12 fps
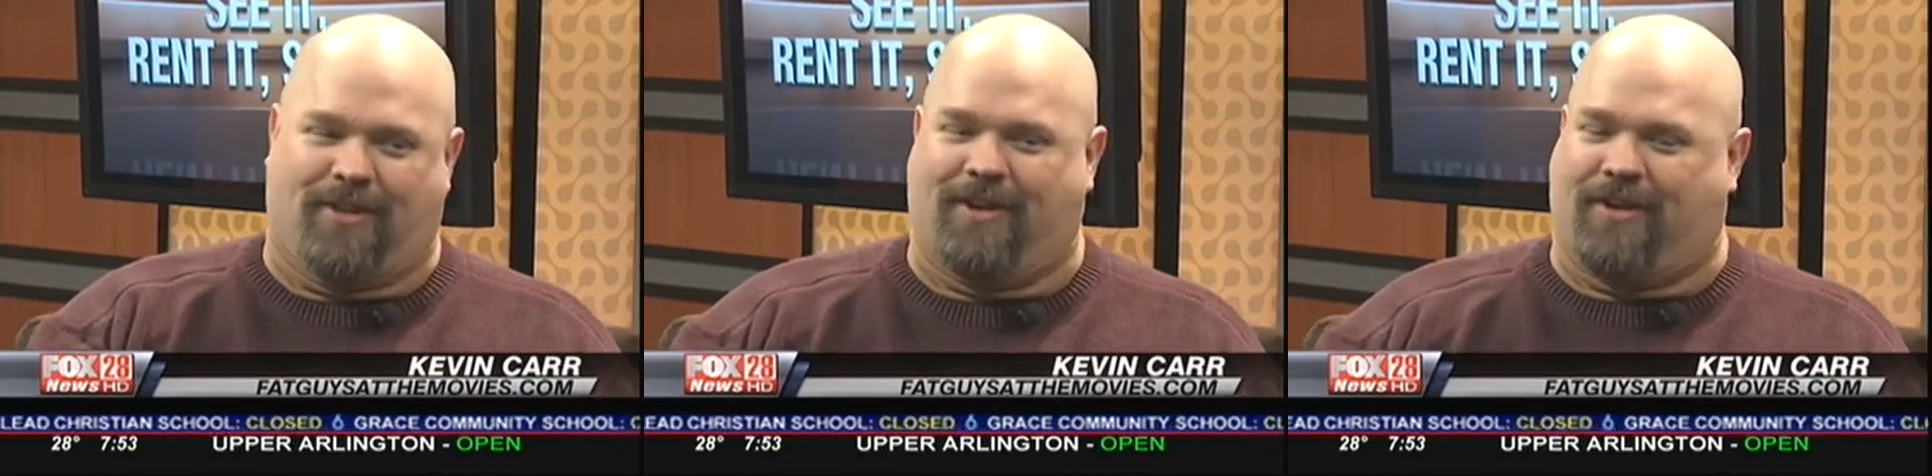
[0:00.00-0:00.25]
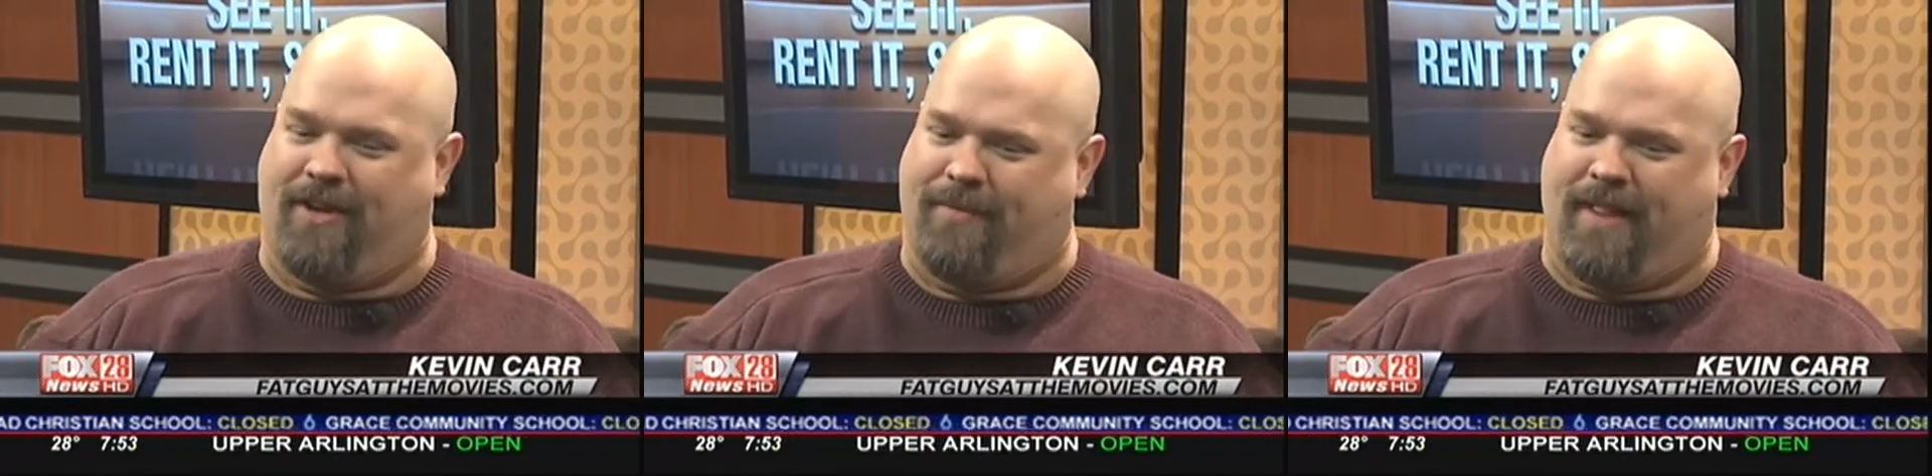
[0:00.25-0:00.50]

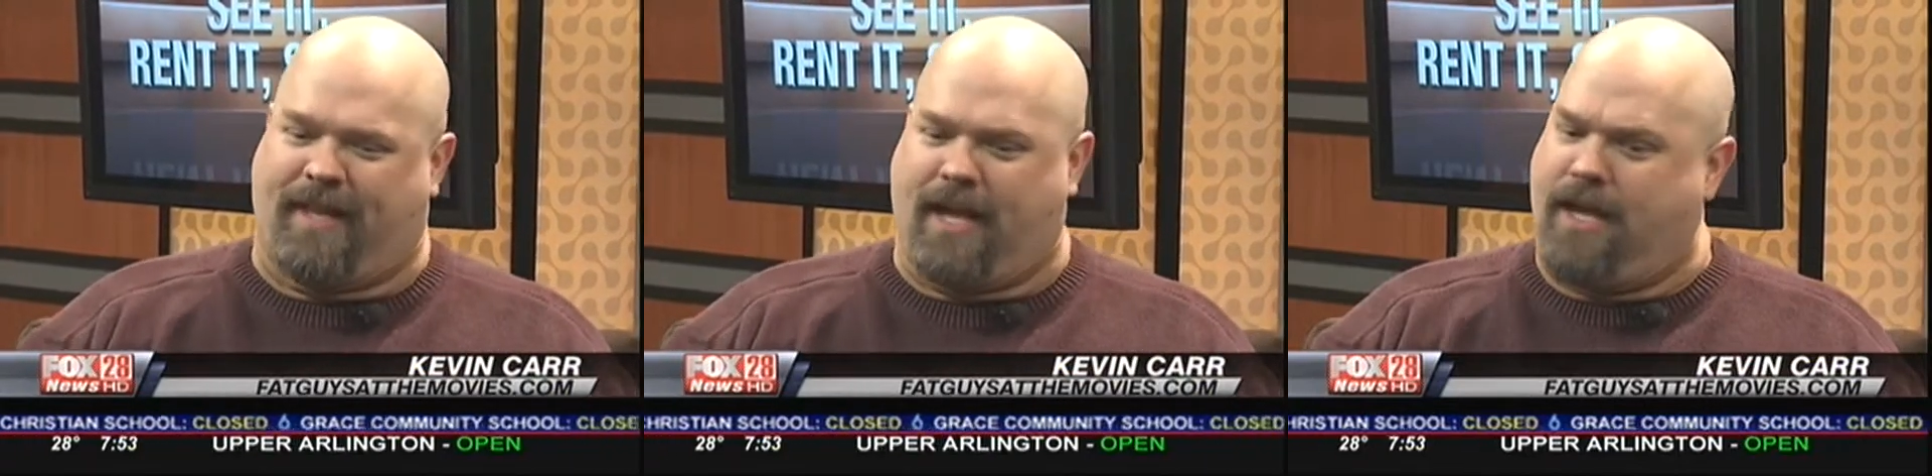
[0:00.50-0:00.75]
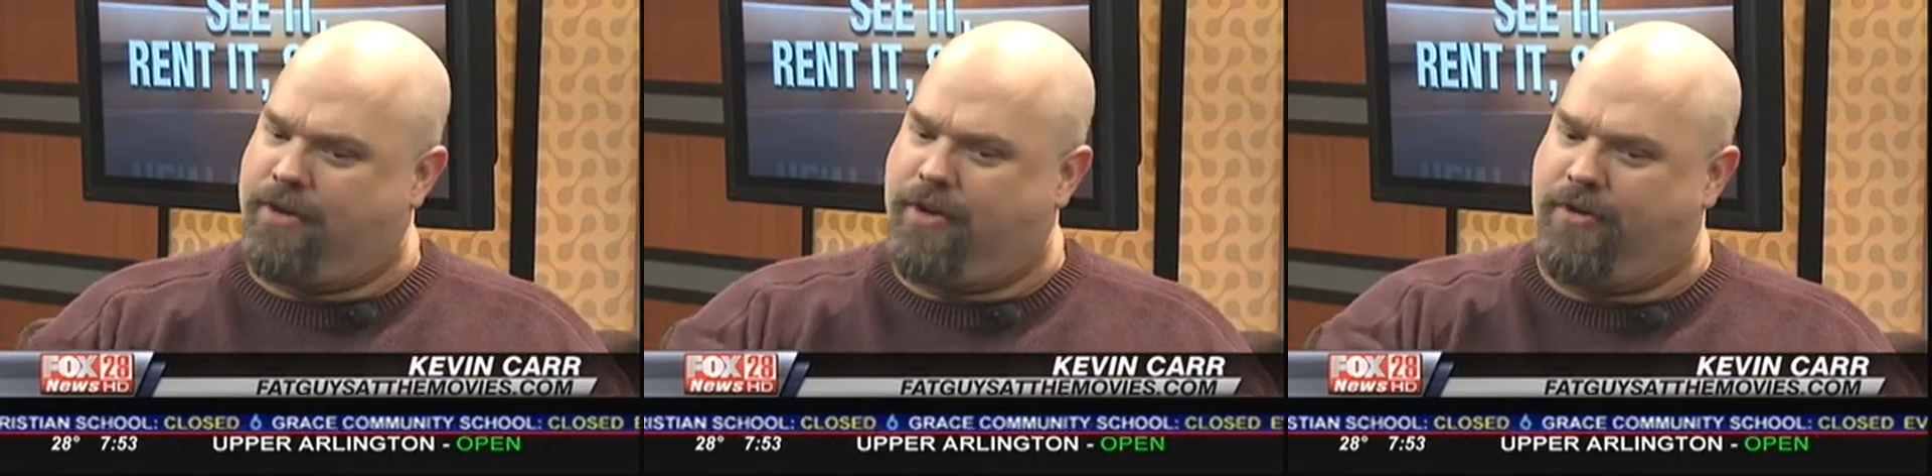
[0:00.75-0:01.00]
they're going to be like,
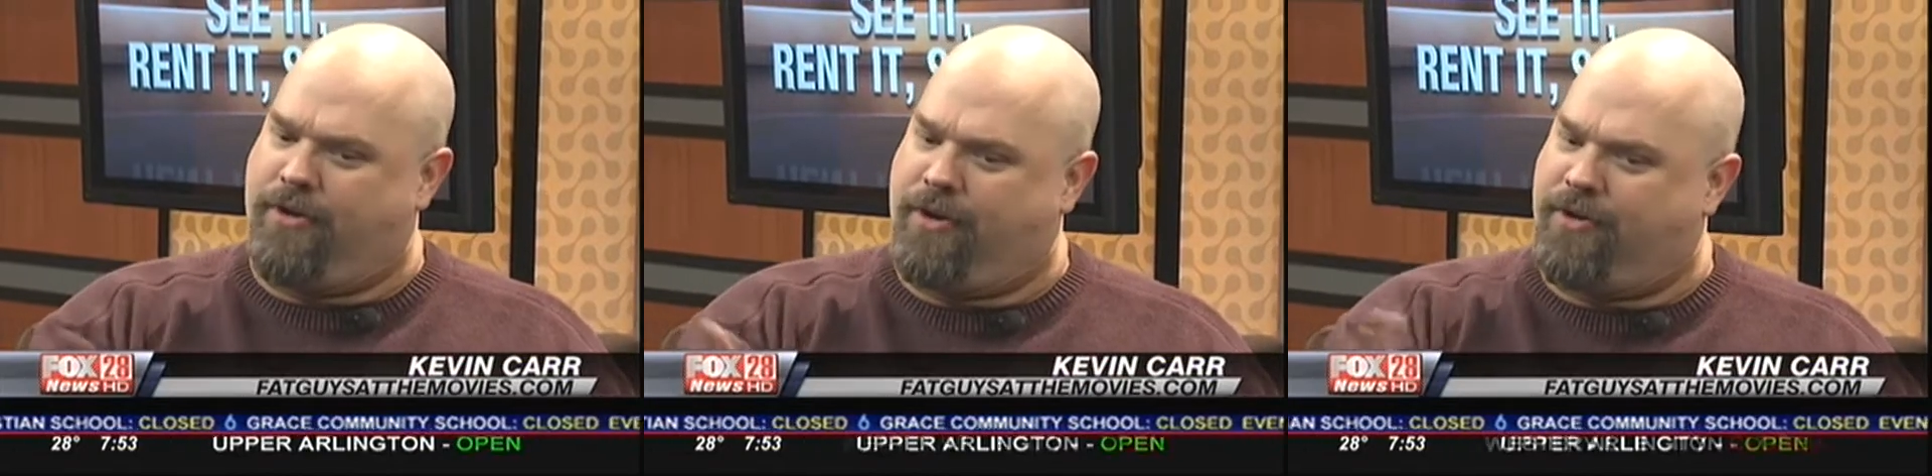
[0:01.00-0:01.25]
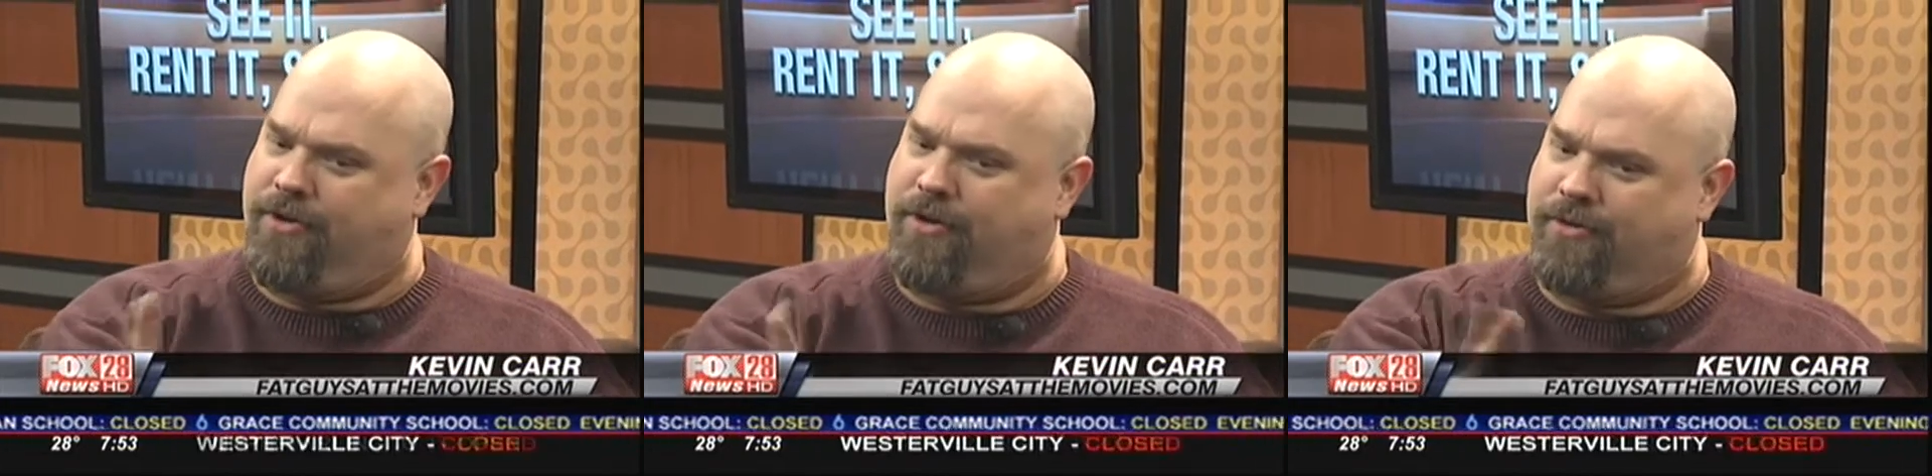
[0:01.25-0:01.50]
uh, no, no,
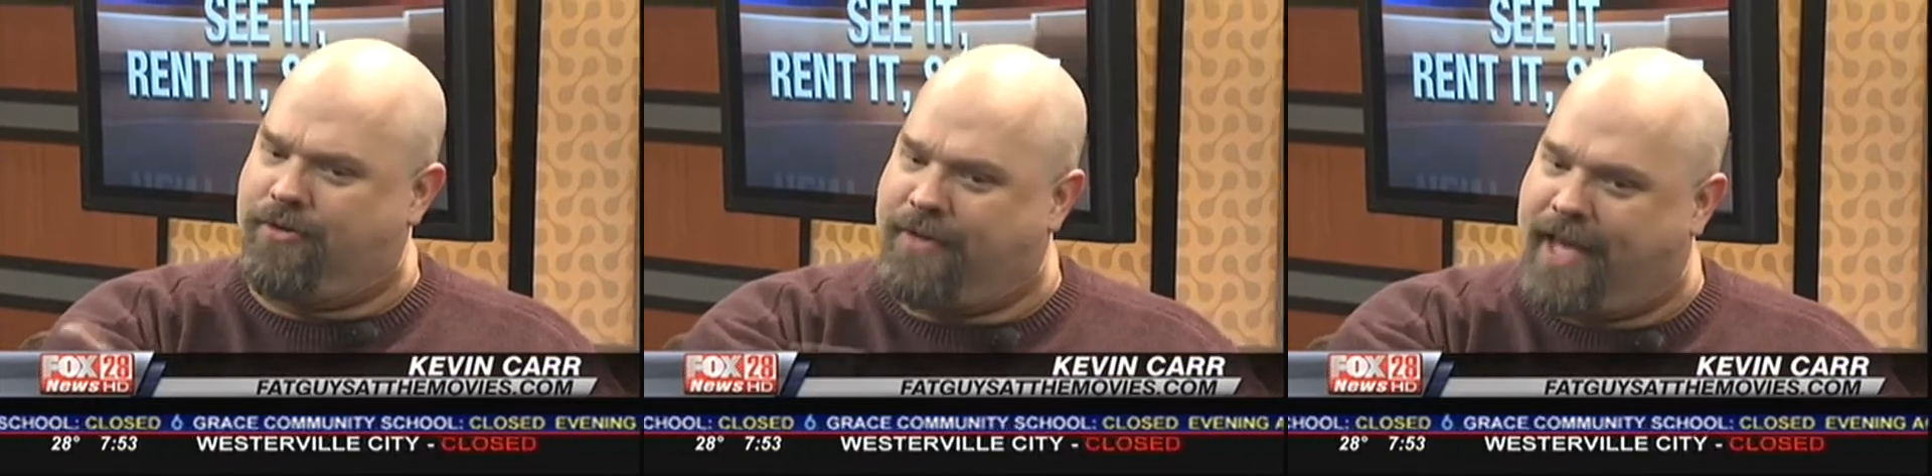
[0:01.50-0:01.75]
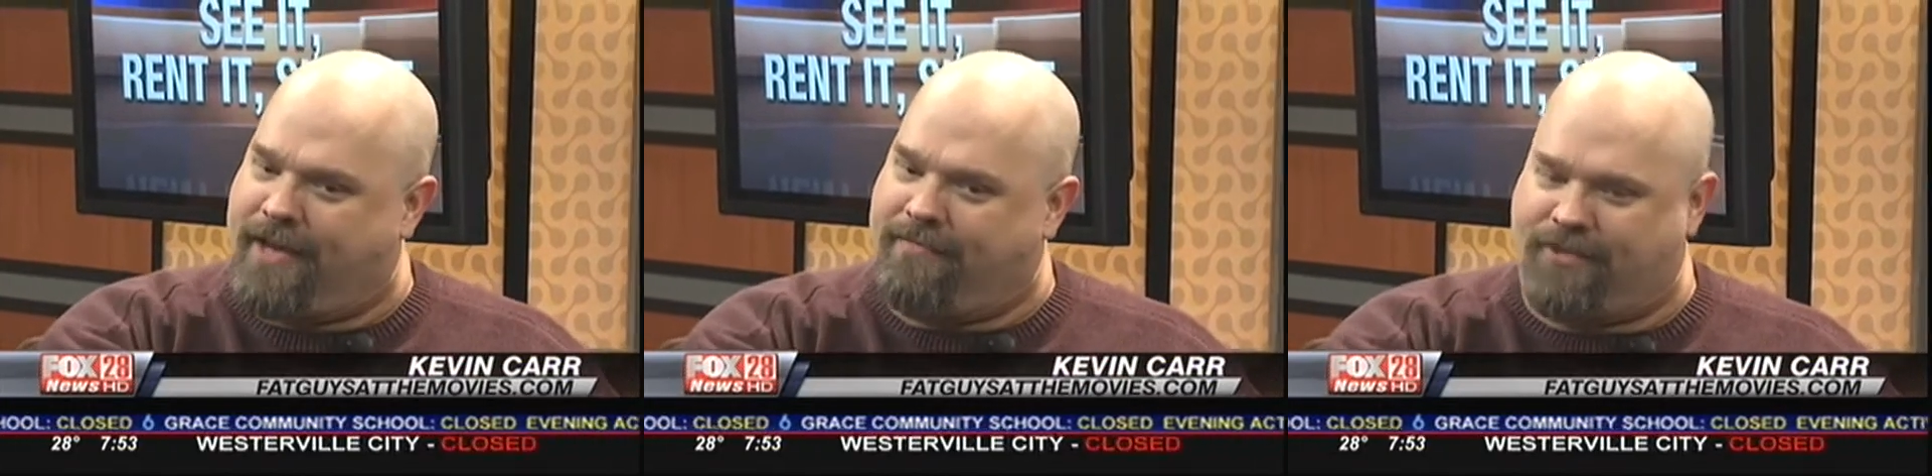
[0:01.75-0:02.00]
no, you don't do
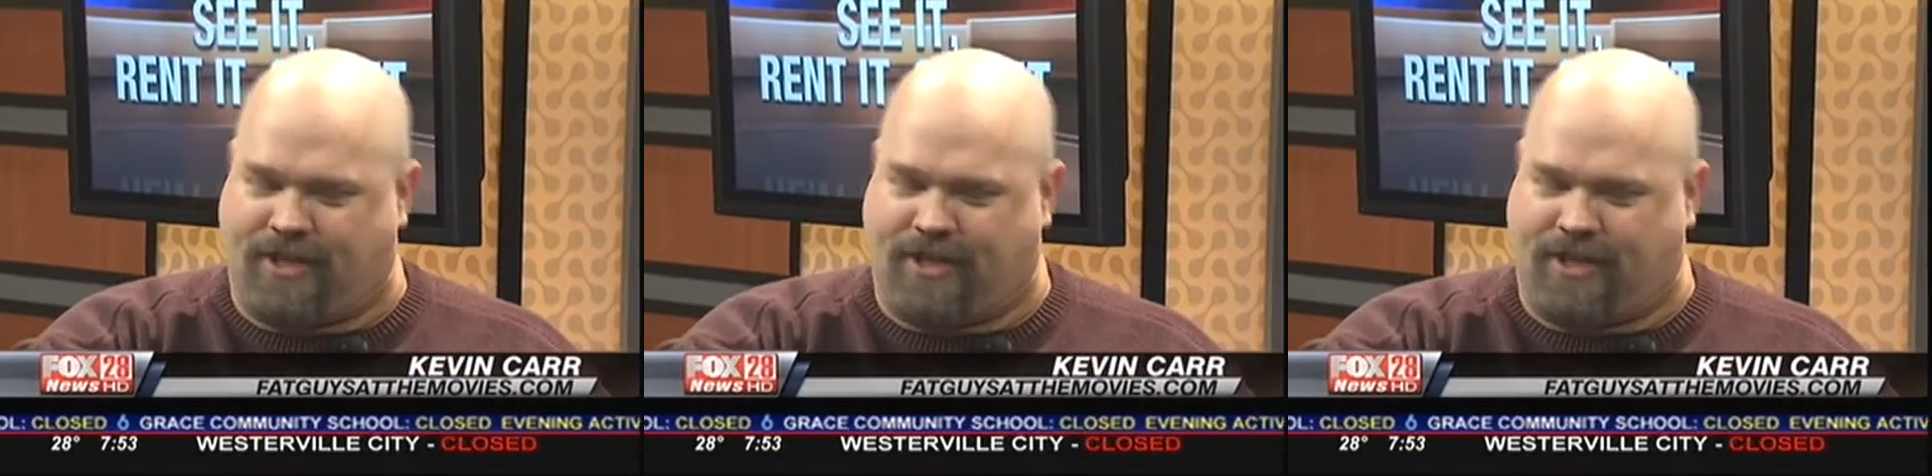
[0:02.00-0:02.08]
that.